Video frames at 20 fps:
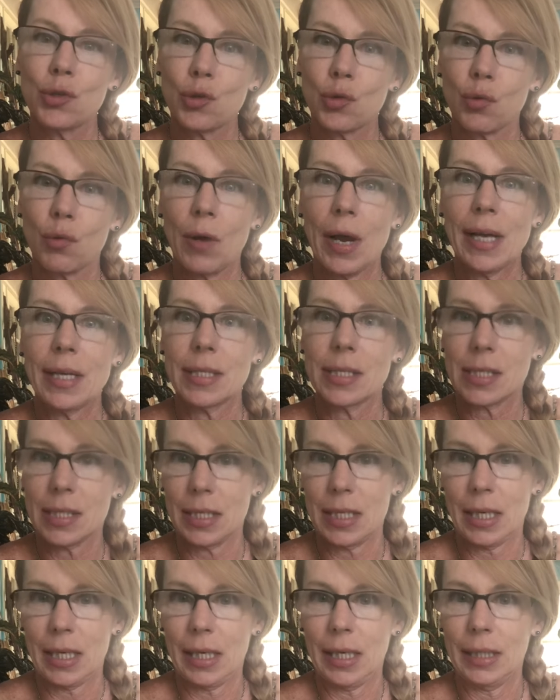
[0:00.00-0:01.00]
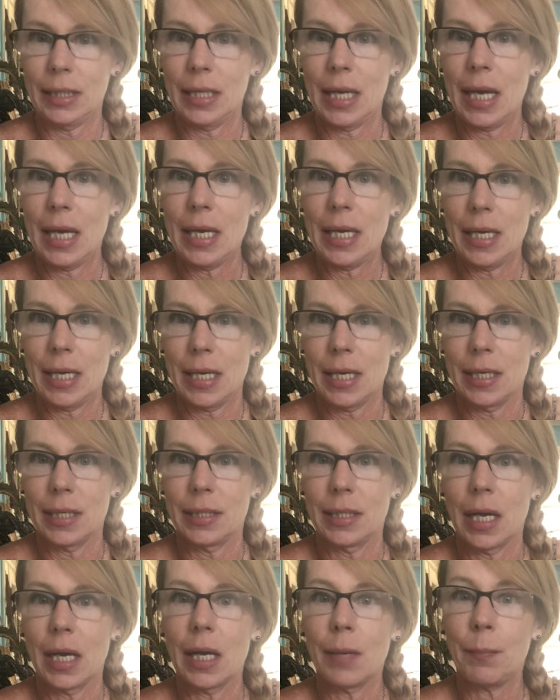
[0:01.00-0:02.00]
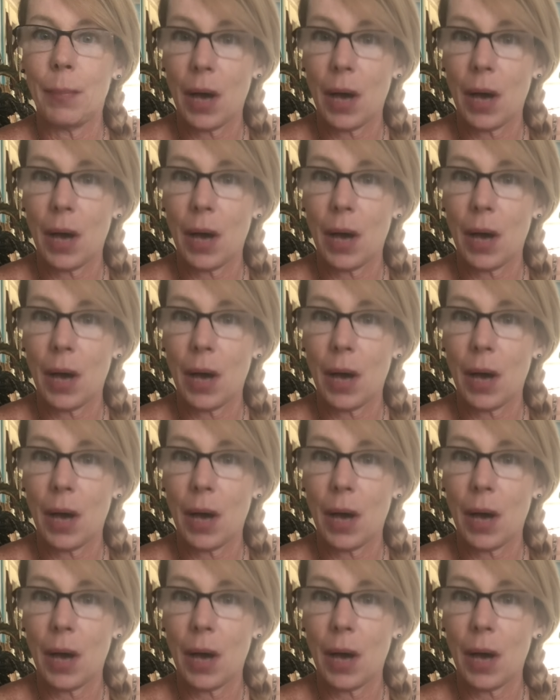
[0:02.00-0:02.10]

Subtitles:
transiting in